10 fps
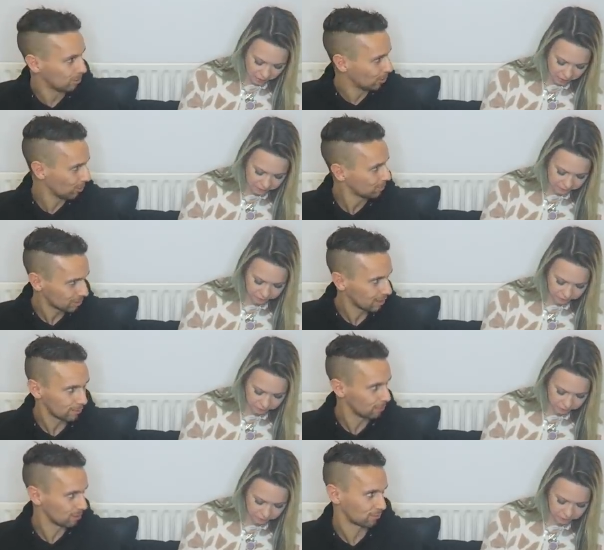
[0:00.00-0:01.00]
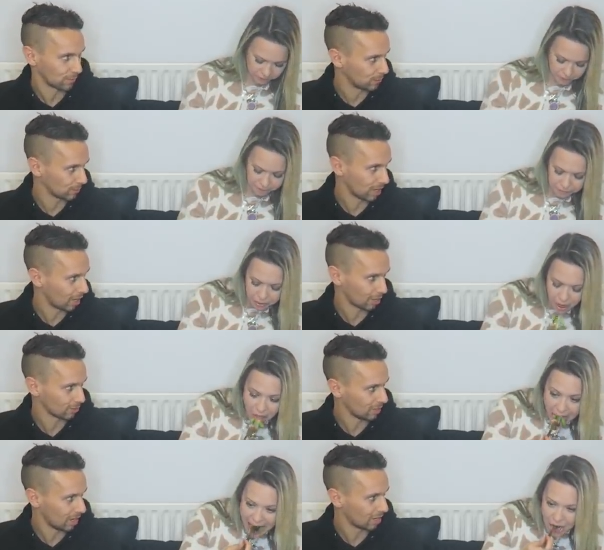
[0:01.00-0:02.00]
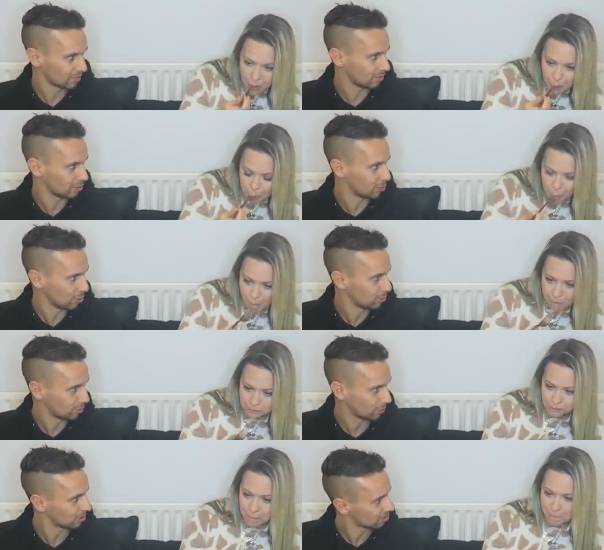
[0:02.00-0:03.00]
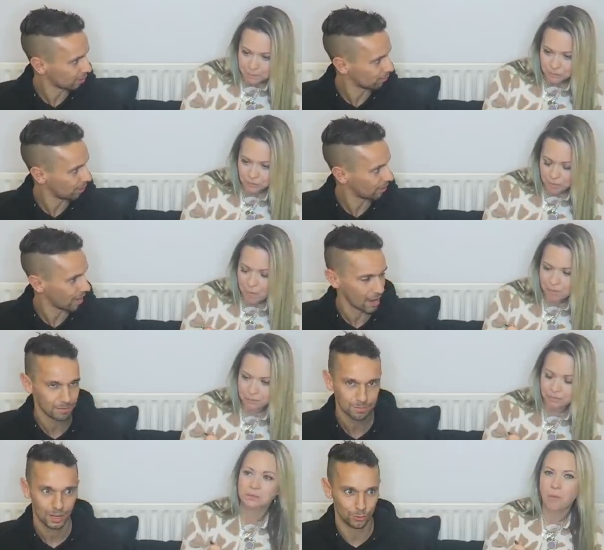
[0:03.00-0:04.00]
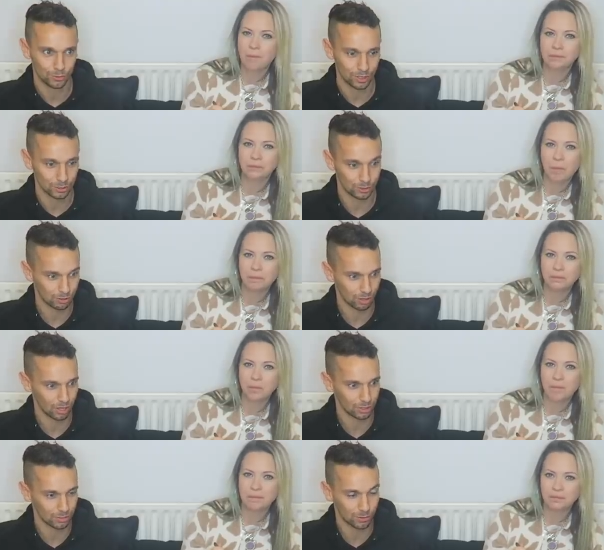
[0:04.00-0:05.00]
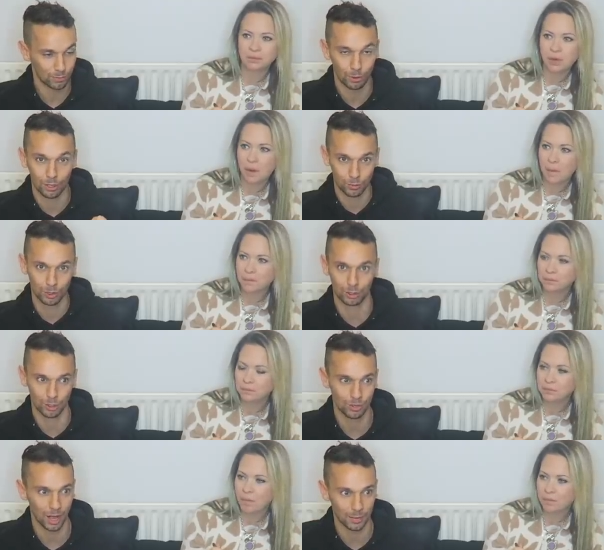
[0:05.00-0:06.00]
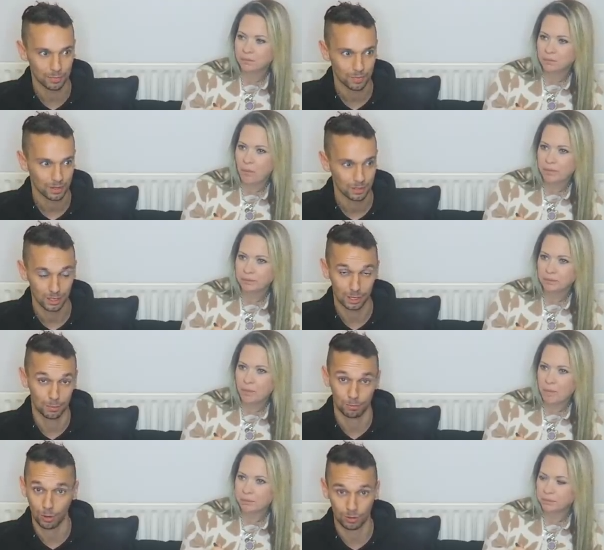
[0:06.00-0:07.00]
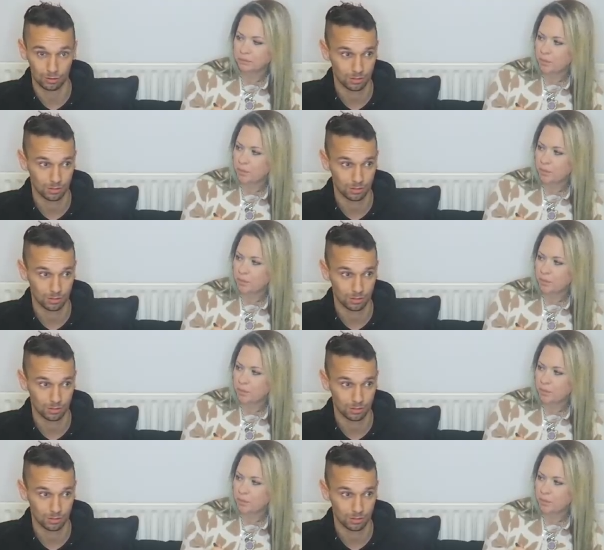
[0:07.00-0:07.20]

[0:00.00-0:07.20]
Speaker 1: you're not giving them as frequent hugs as you used to and stuff like that. And all of a sudden you just like, you feel like you want to do that. Don't get me wrong,